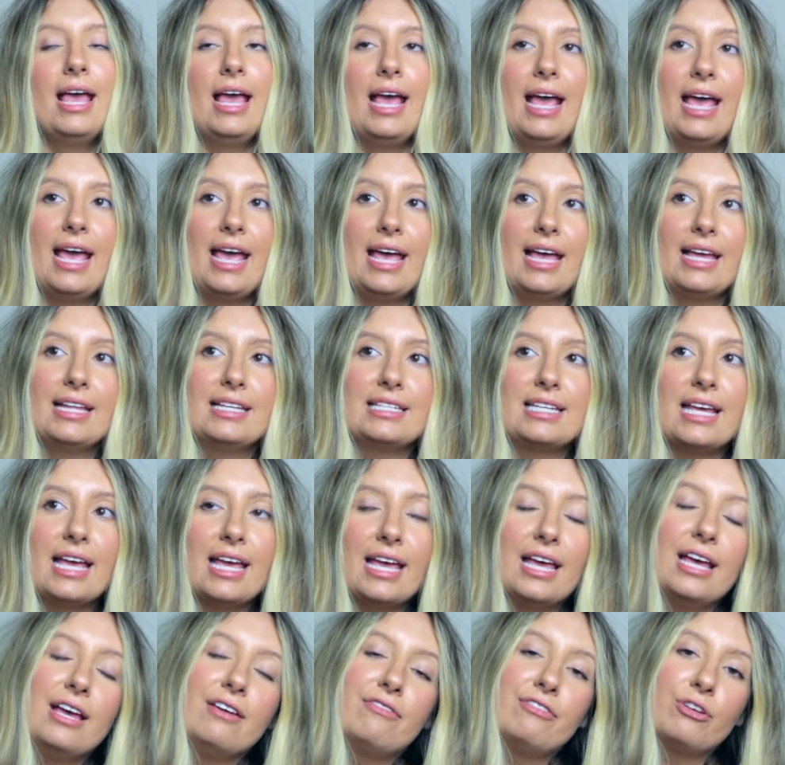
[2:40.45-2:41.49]
And
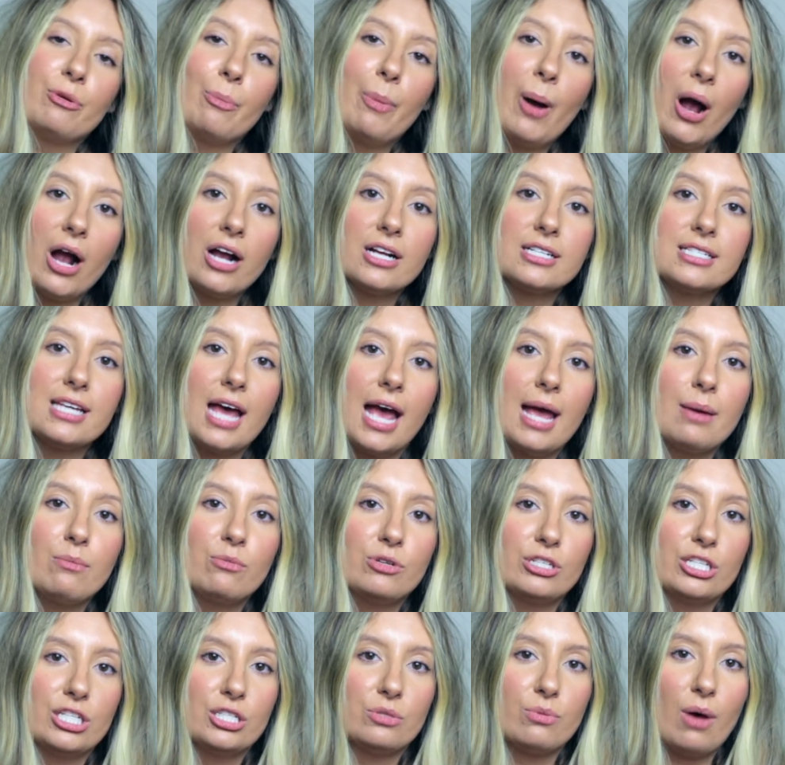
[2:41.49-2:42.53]
if you're part-time,
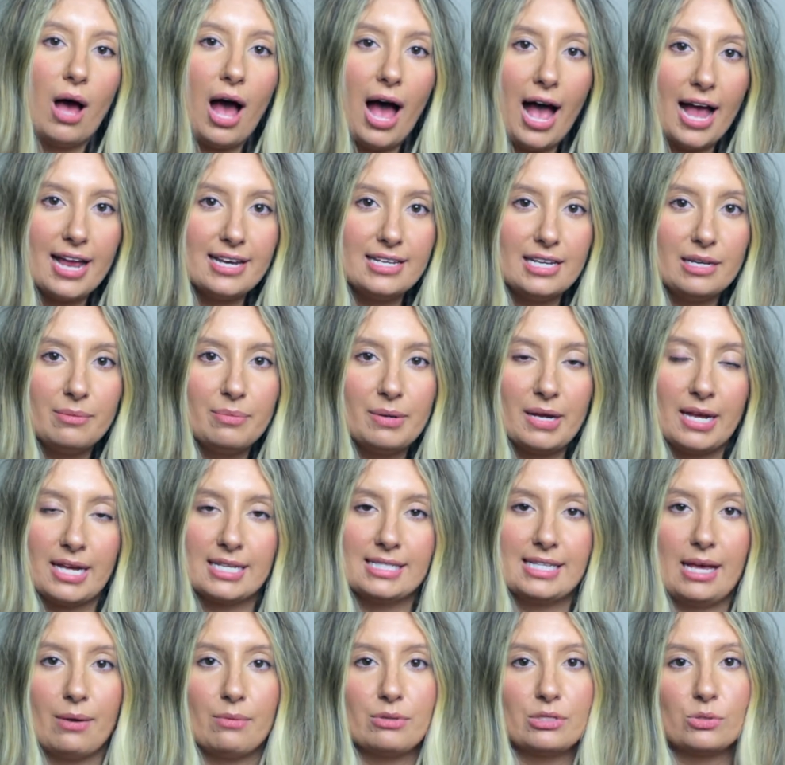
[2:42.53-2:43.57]
which is what I did because
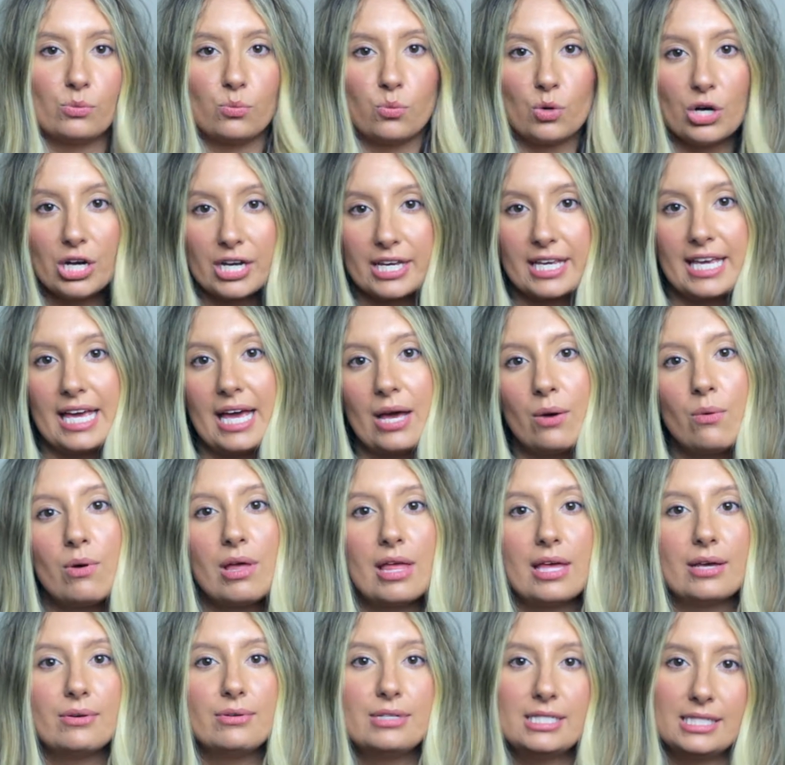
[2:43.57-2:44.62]
I was working while
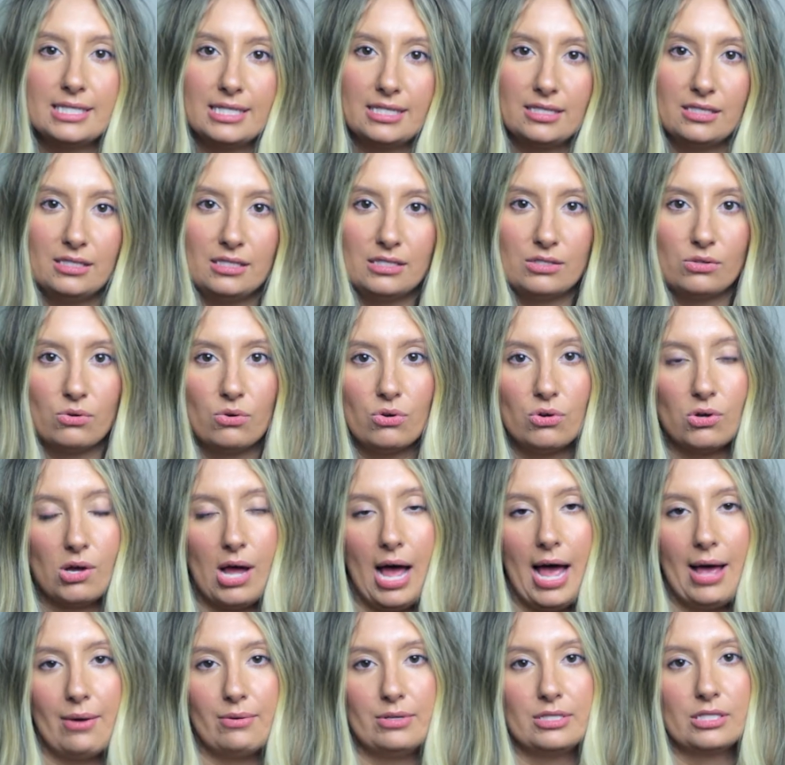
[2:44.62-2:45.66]
I was in school,
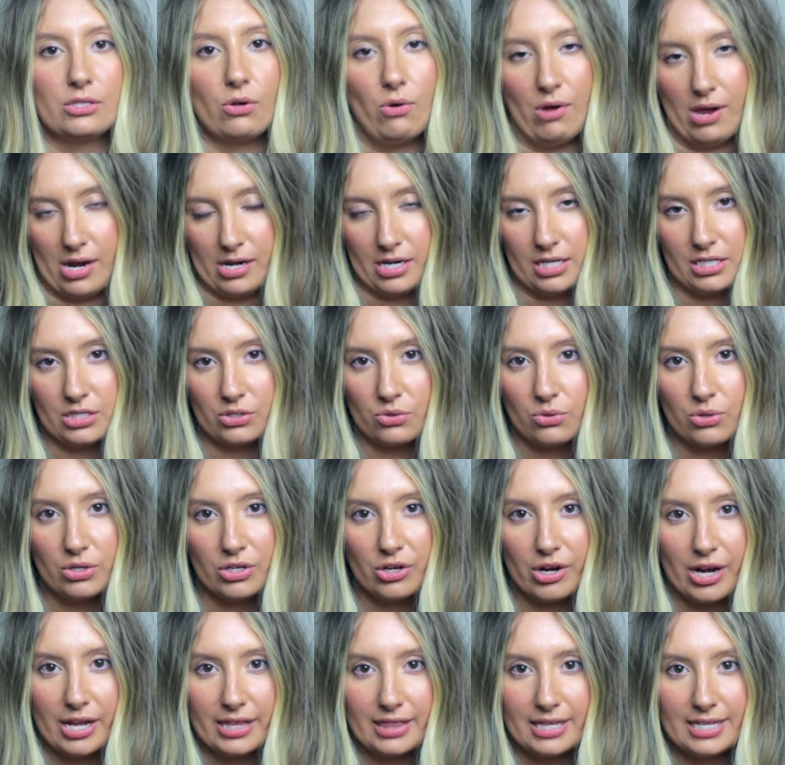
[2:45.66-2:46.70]
I was going to school
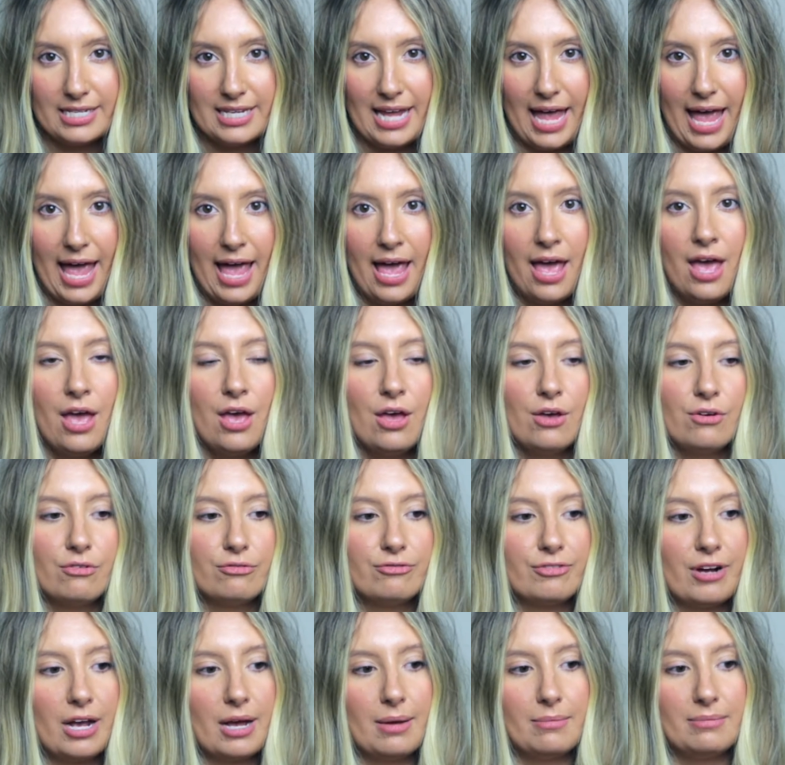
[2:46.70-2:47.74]
during the day
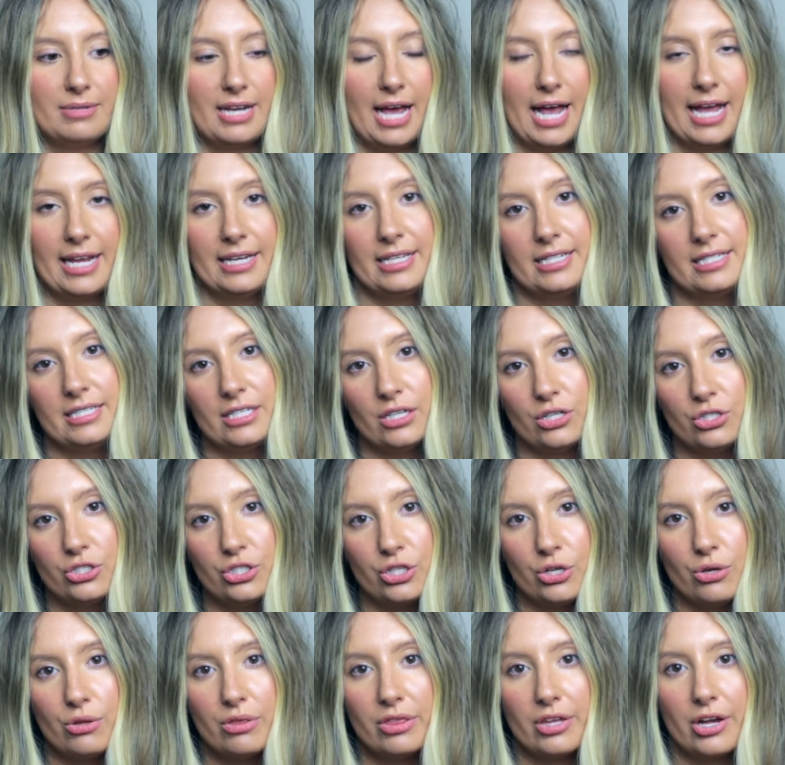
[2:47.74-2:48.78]
from 9 until
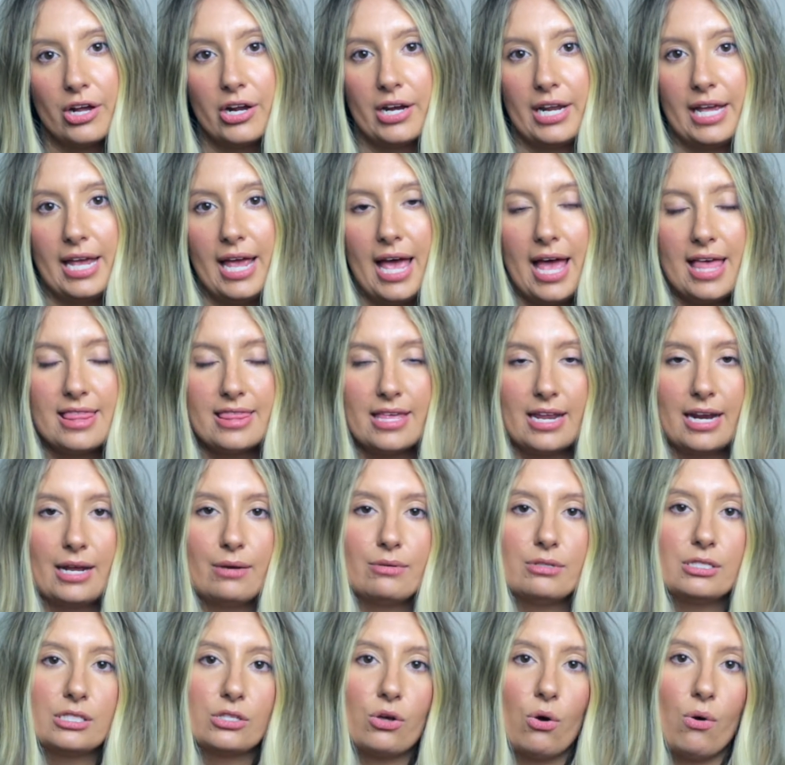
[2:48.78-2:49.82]
2:30, and then I
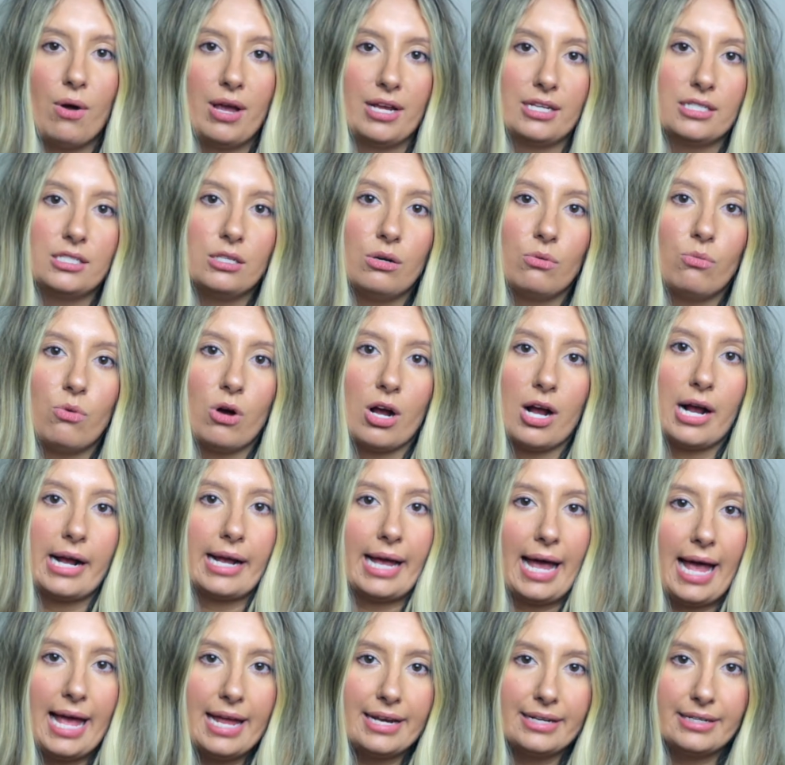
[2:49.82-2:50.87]
was going to work
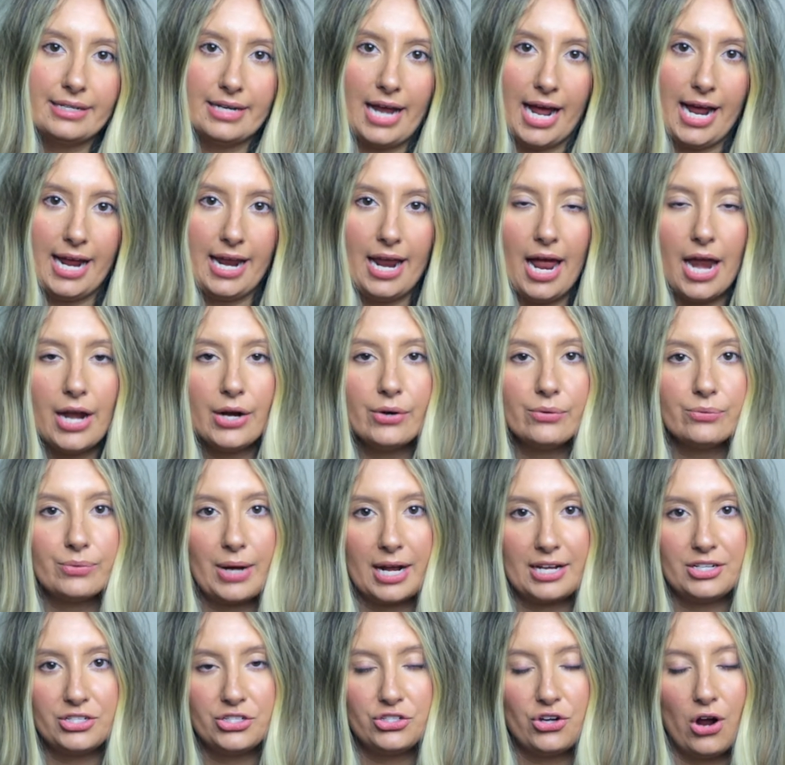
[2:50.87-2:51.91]
at night at a
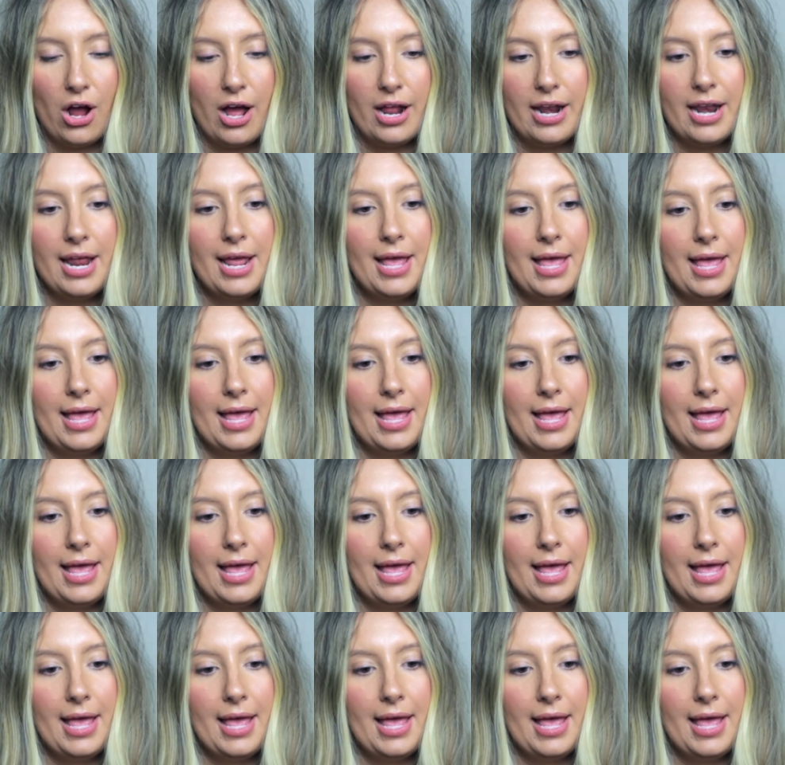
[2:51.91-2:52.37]
restaurant.